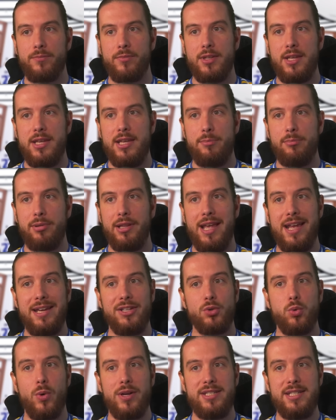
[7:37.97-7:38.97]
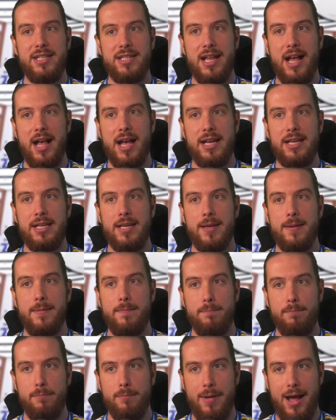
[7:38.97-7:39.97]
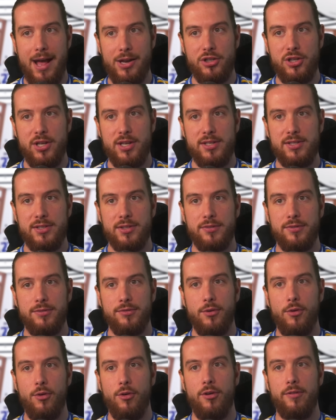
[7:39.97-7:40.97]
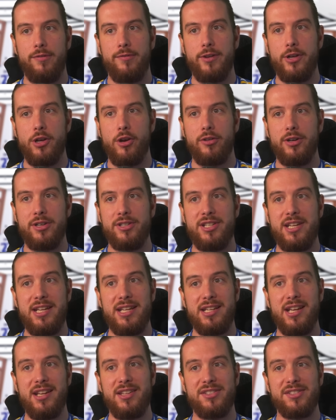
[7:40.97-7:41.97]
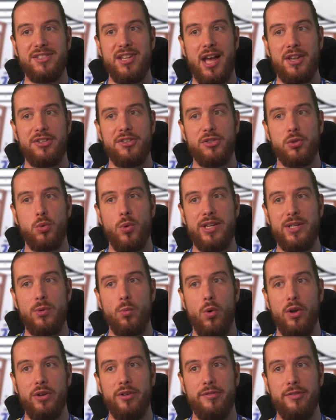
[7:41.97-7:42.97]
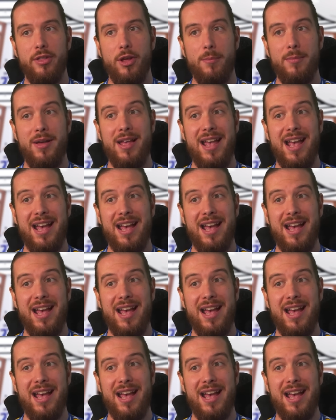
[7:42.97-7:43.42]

he played 29 matches for Fiorentina and started 21 of them,